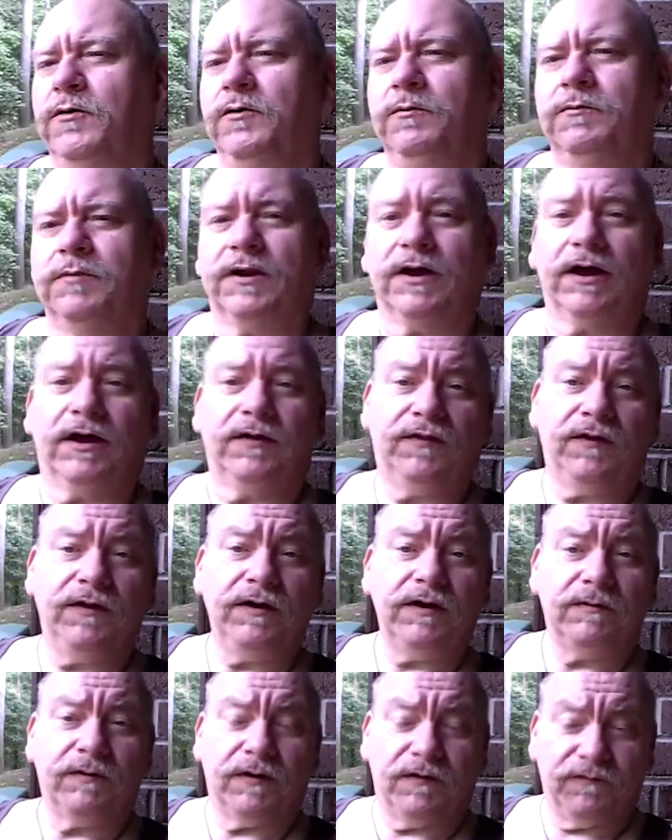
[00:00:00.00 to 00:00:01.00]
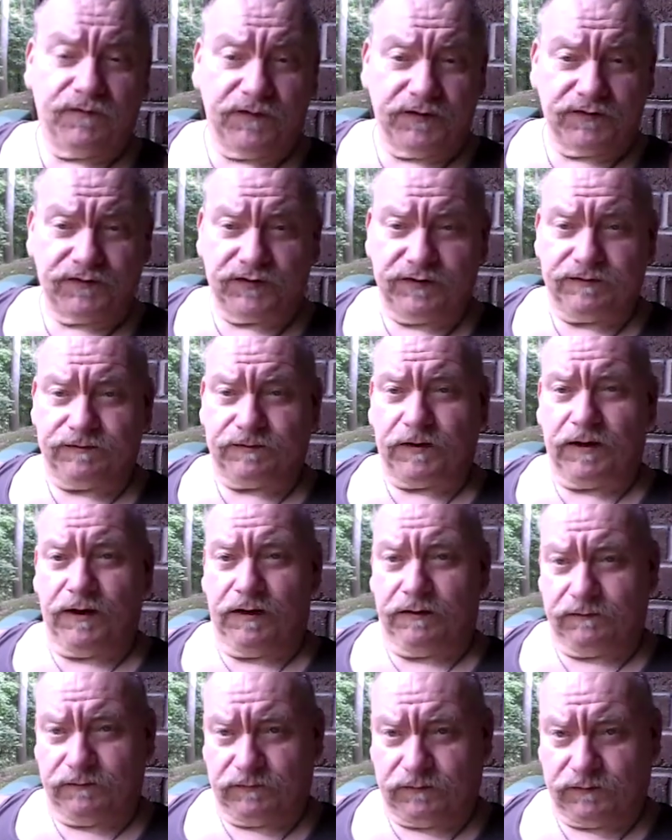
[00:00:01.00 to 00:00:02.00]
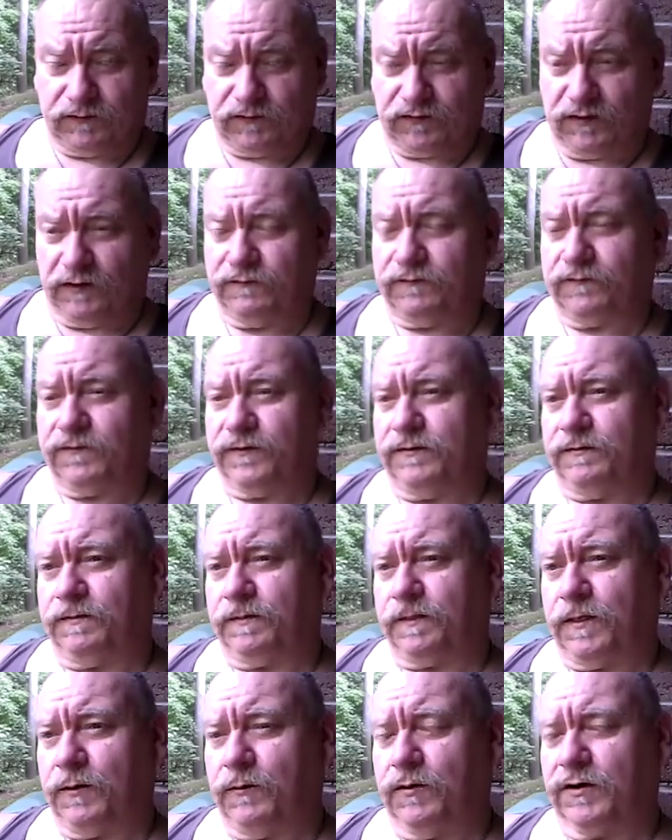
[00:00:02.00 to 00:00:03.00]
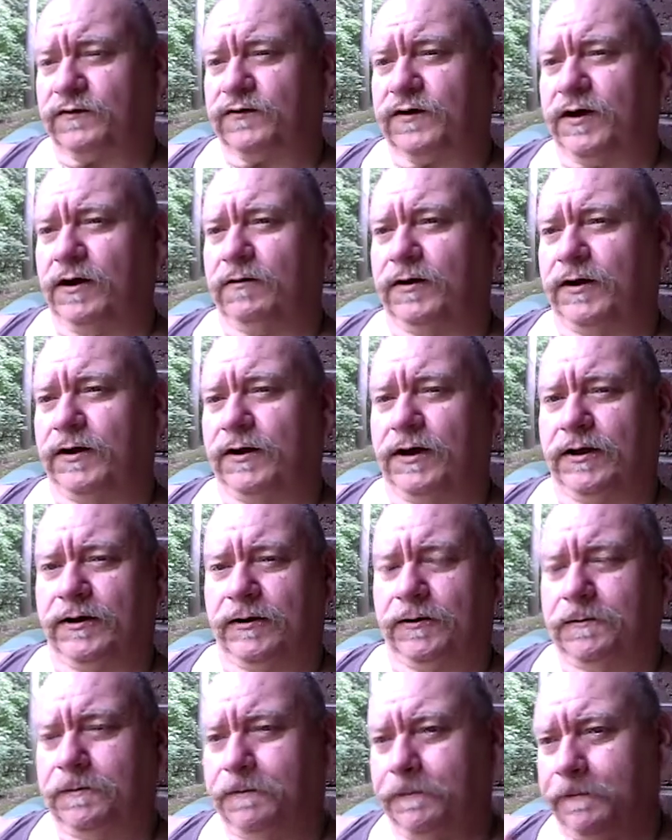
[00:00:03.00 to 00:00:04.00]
But I got thinking about fishing and stuff and what's carrying on here.